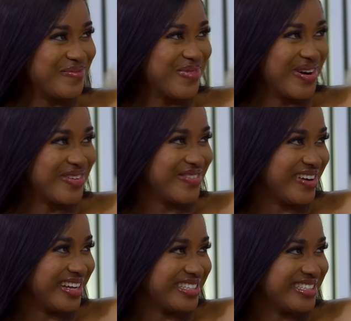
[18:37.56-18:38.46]
the
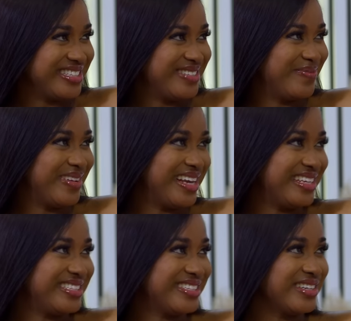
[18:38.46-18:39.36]
perfect
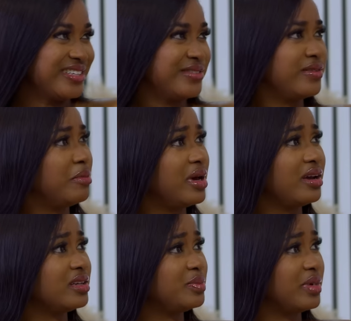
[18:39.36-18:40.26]
places for my
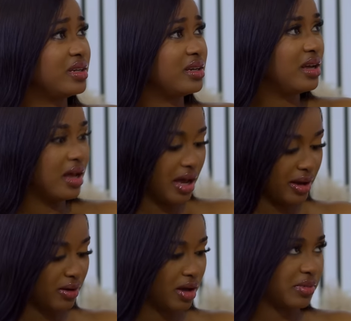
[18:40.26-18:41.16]
husband.
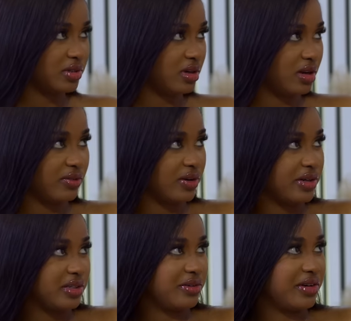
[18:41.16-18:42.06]
I know how much you love her,
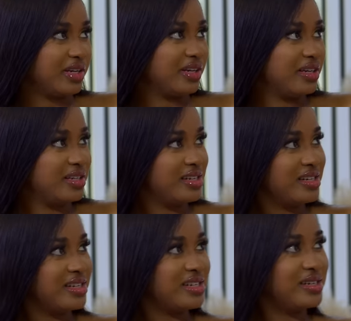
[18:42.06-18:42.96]
it's great.
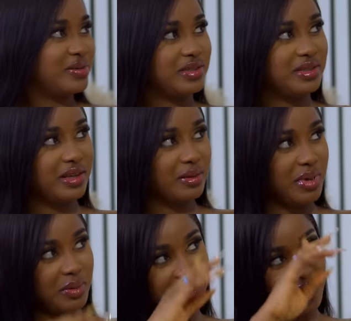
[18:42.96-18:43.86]
What do you think,
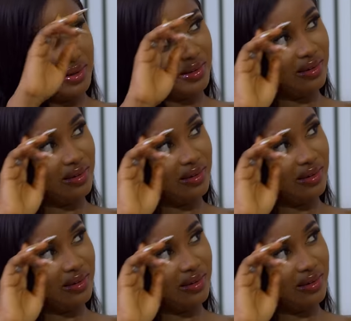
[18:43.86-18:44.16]
baby?